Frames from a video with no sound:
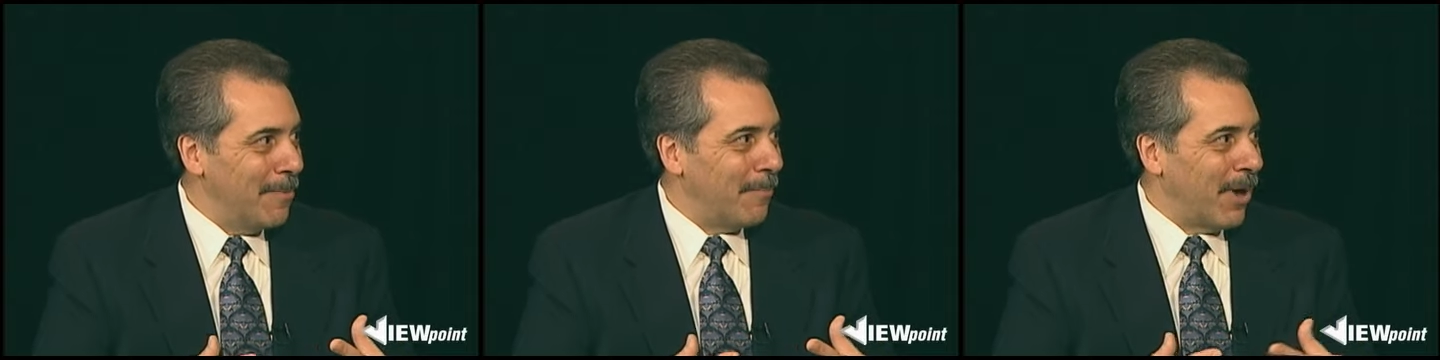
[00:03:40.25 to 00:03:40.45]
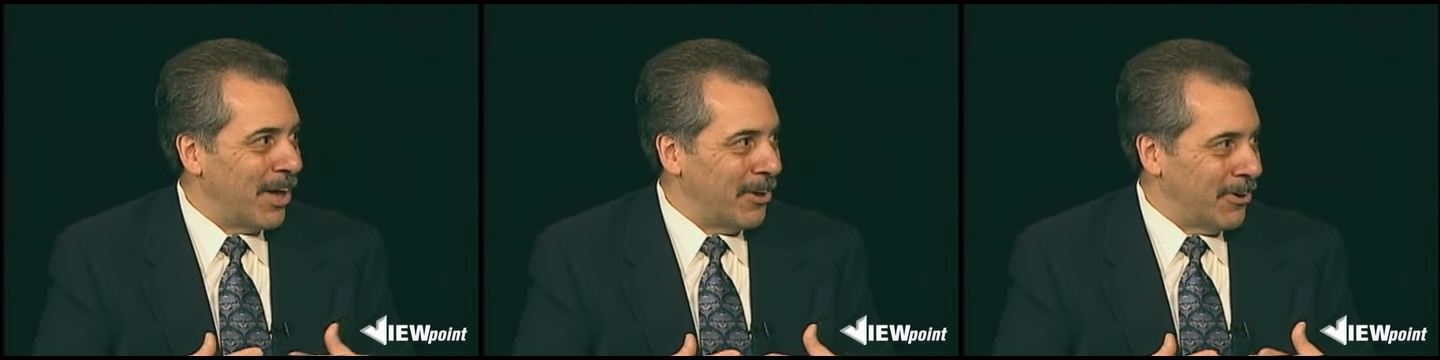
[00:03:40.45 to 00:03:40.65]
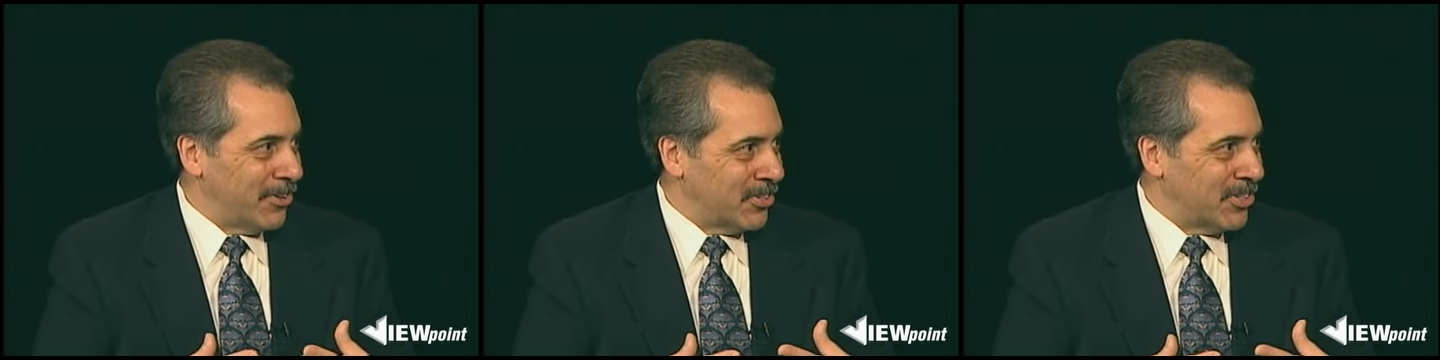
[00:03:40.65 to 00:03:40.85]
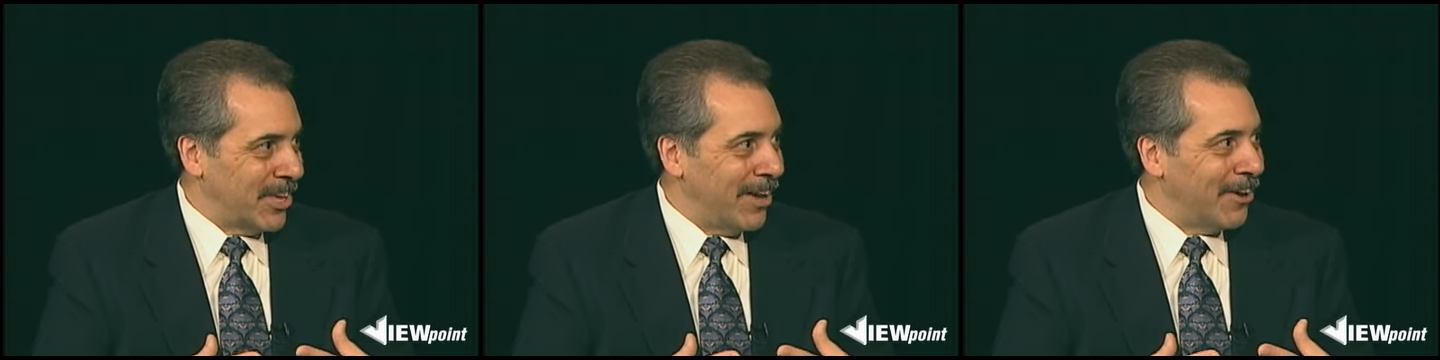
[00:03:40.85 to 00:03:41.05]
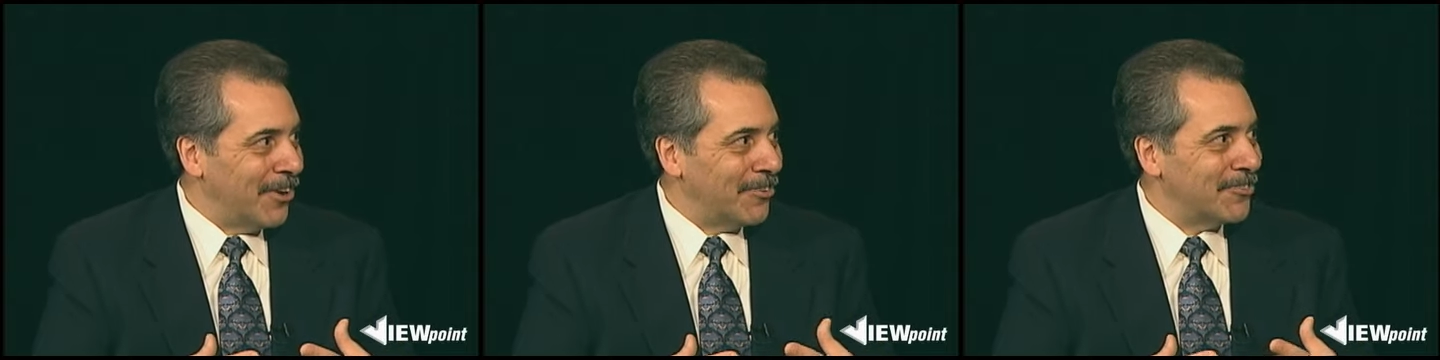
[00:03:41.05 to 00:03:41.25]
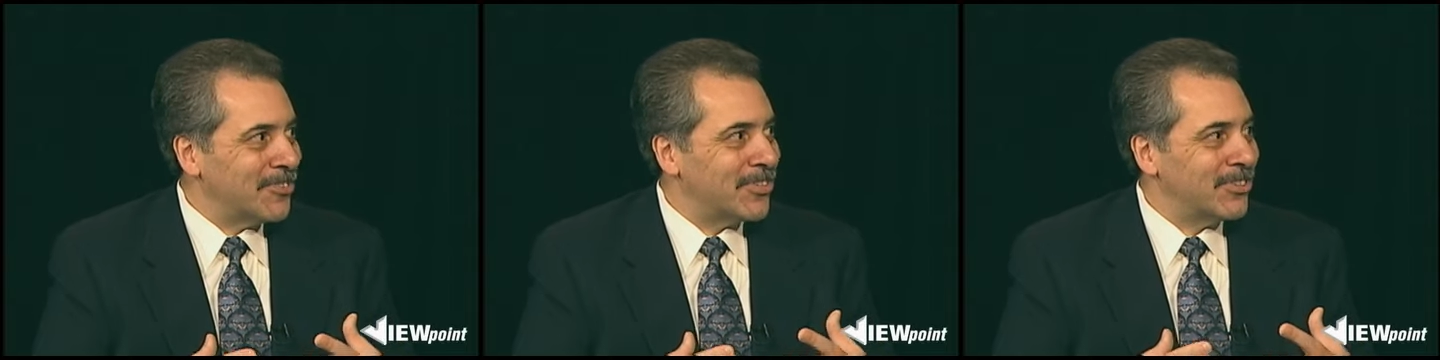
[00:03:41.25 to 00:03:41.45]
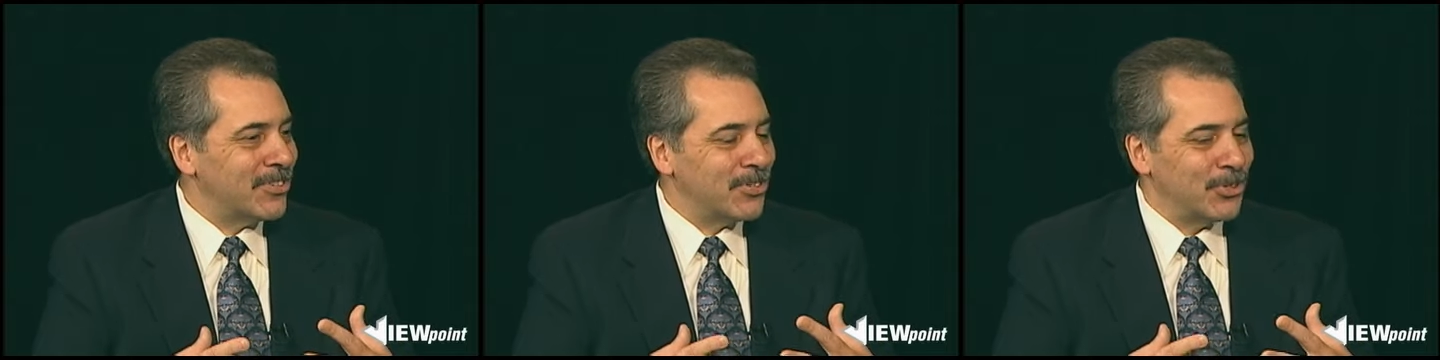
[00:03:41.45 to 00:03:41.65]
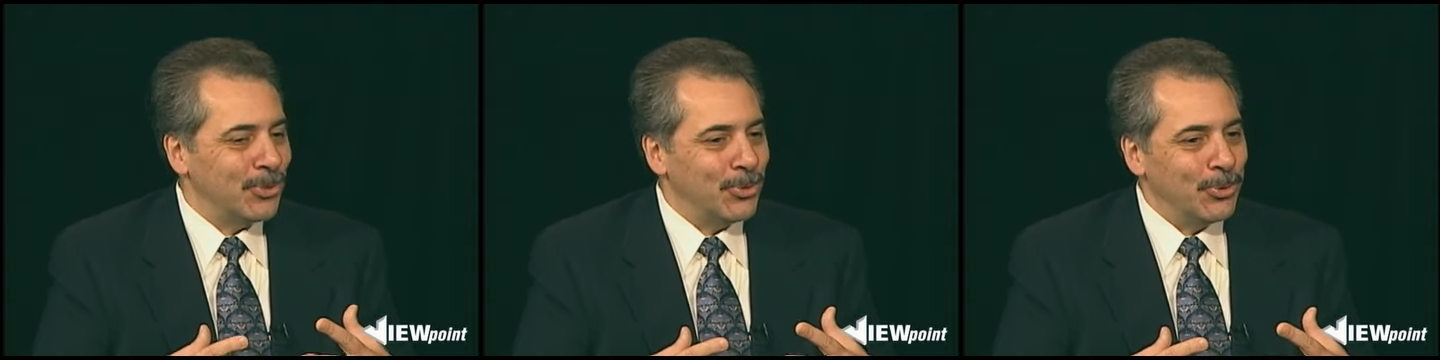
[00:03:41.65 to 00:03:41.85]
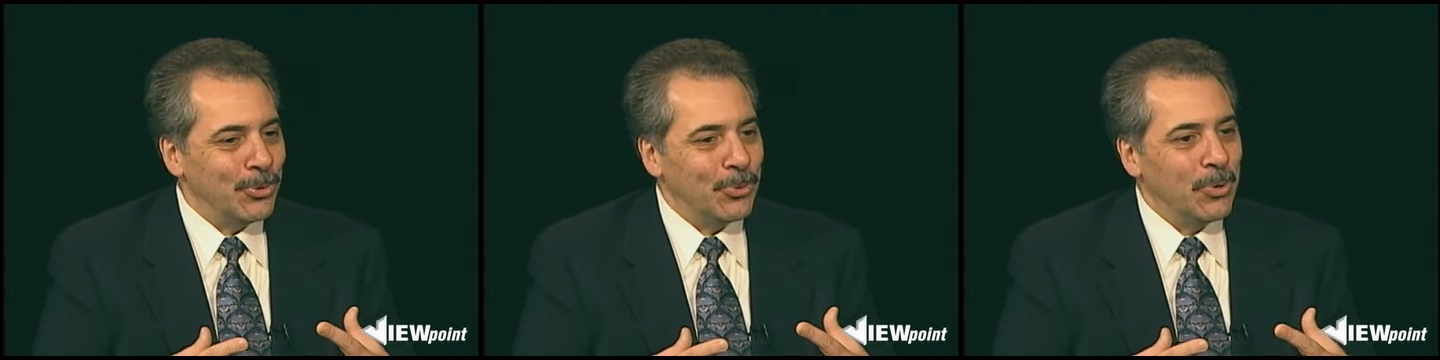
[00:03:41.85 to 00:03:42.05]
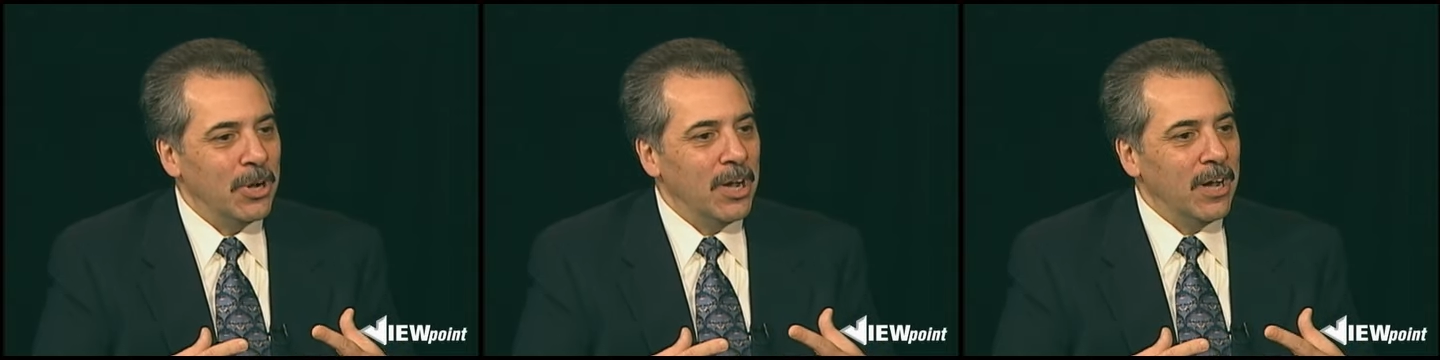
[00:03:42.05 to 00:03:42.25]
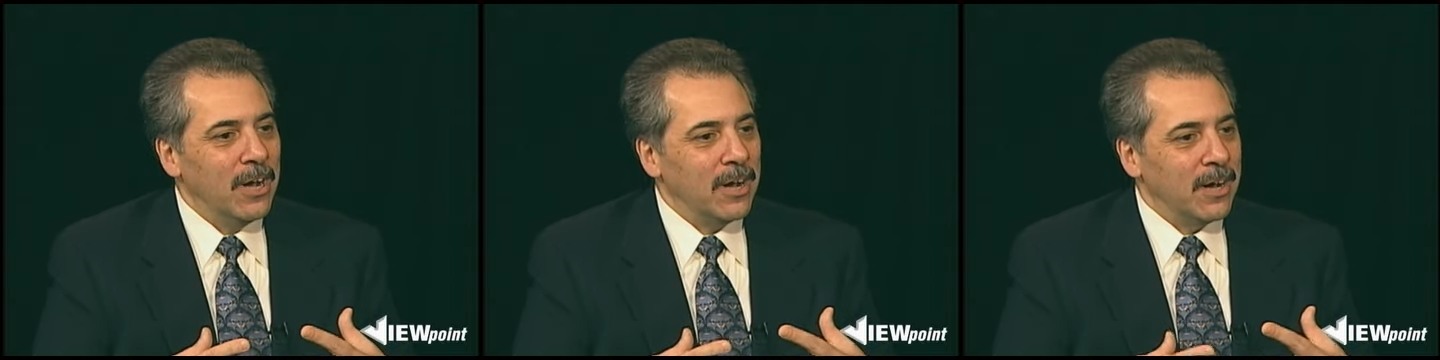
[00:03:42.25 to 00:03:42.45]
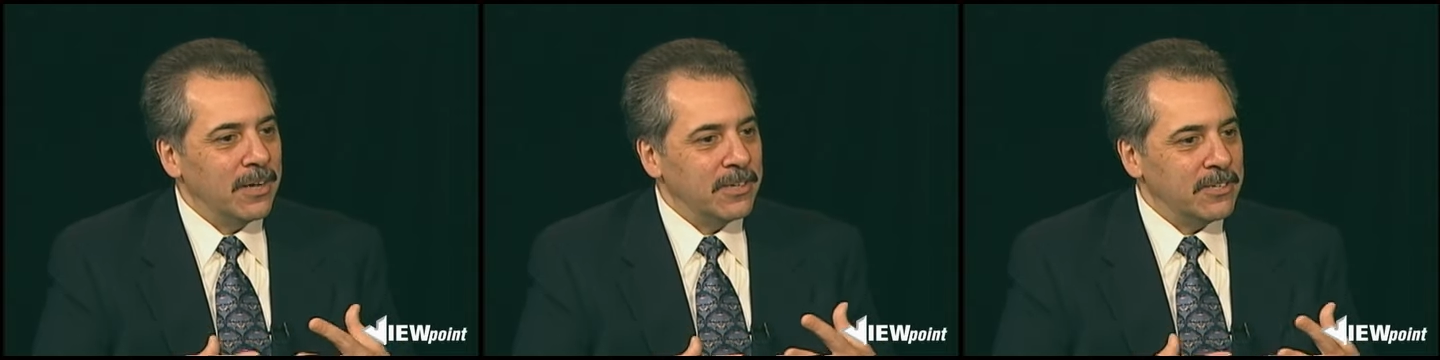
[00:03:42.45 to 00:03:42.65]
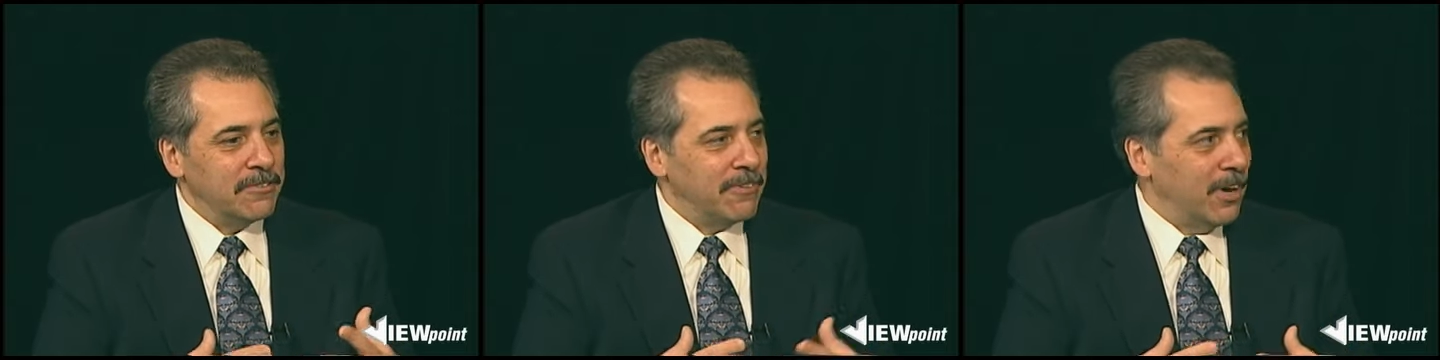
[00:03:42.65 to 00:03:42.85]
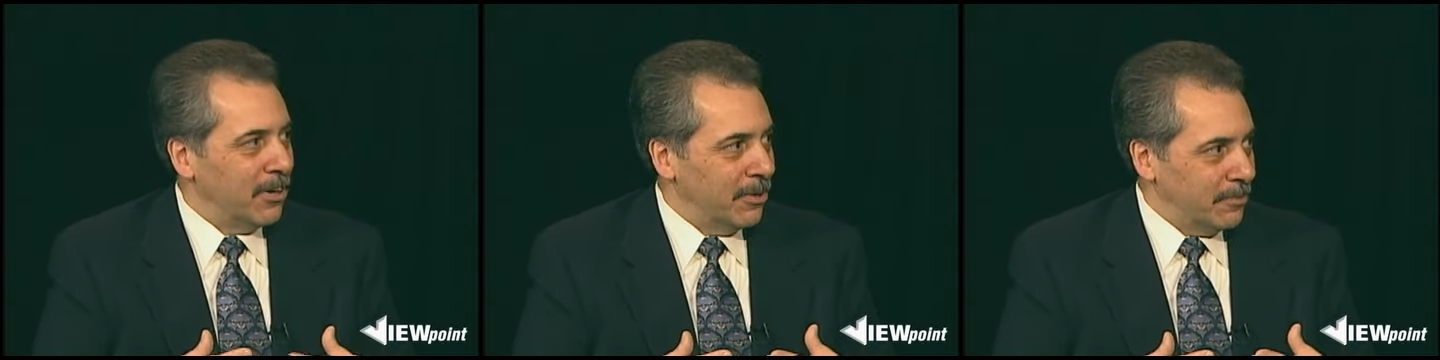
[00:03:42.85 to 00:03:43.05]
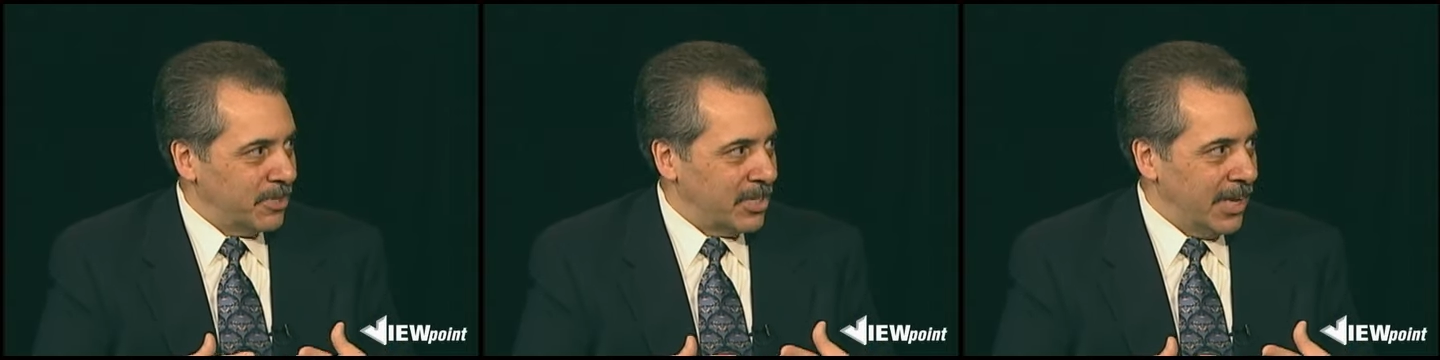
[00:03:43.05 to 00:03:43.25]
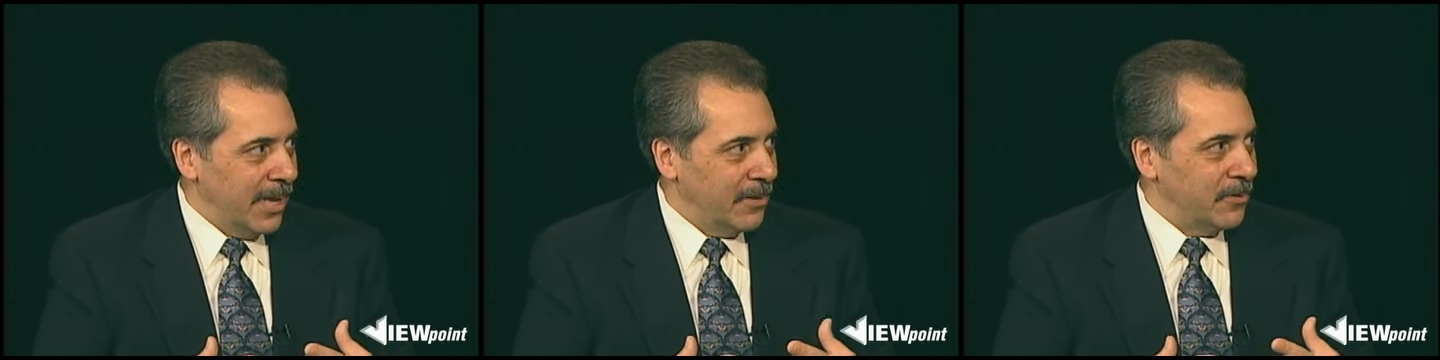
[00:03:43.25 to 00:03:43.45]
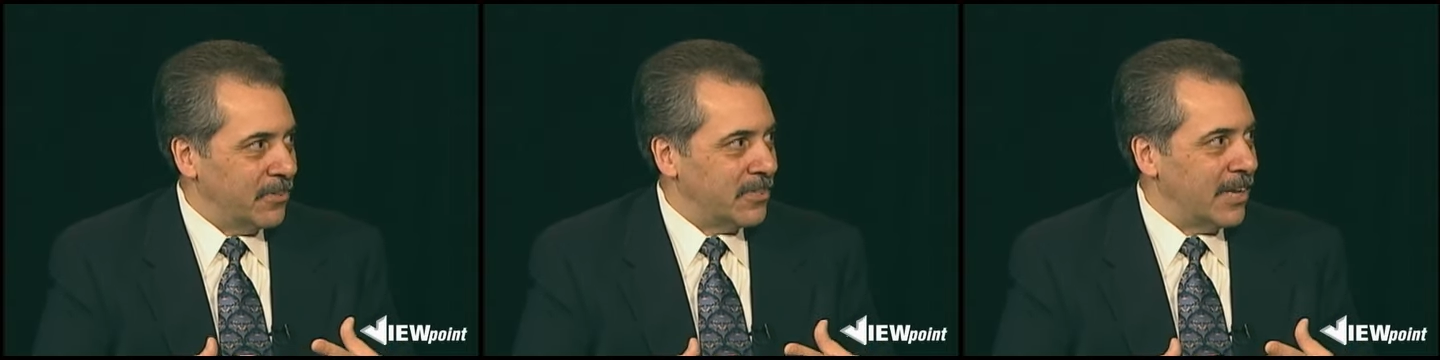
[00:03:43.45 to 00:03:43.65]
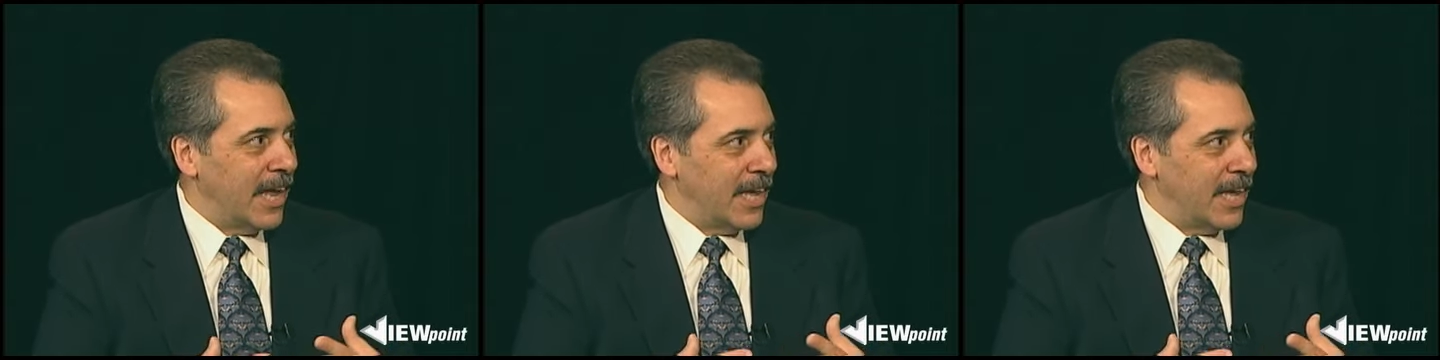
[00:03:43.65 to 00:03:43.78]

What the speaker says: by ourselves to develop standards.